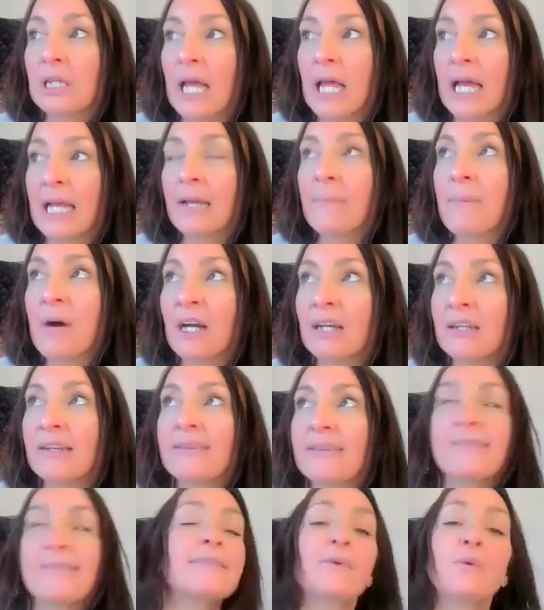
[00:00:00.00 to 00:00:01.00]

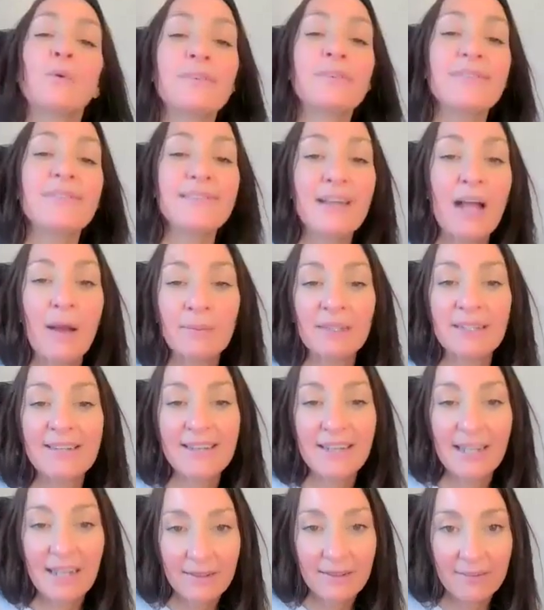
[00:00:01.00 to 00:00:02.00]
like-minded souls coming
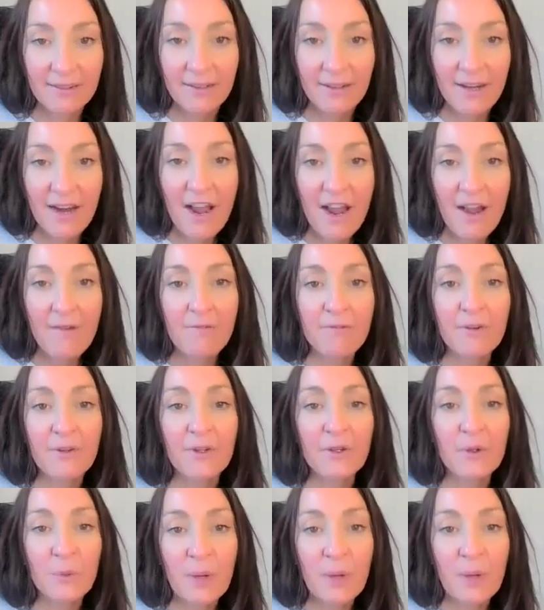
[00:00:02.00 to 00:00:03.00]
together for
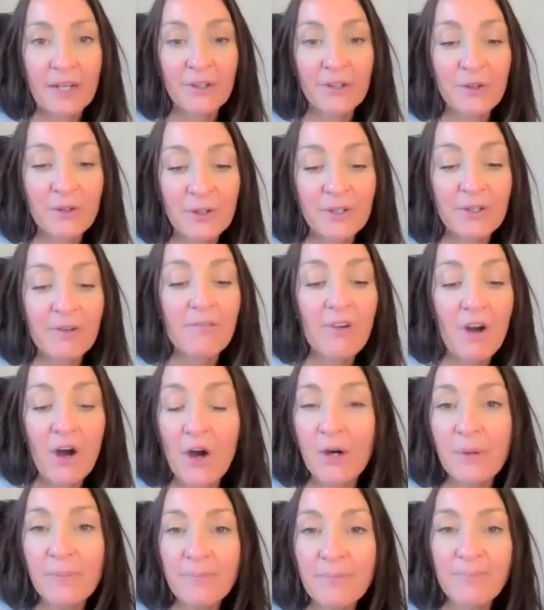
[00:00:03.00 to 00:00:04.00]
the greater good of
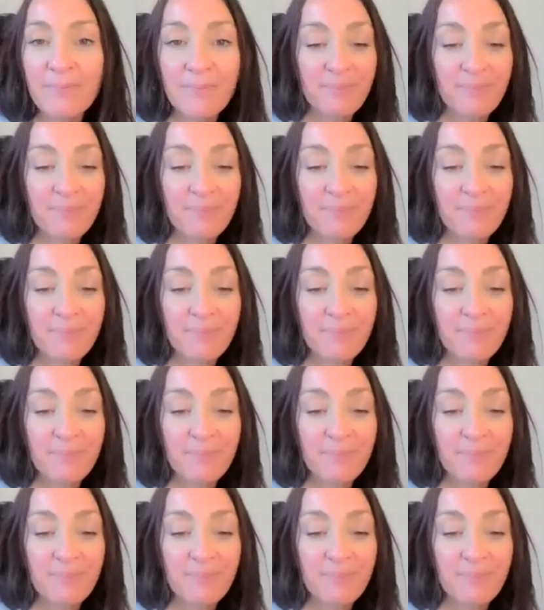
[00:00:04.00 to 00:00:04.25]
all.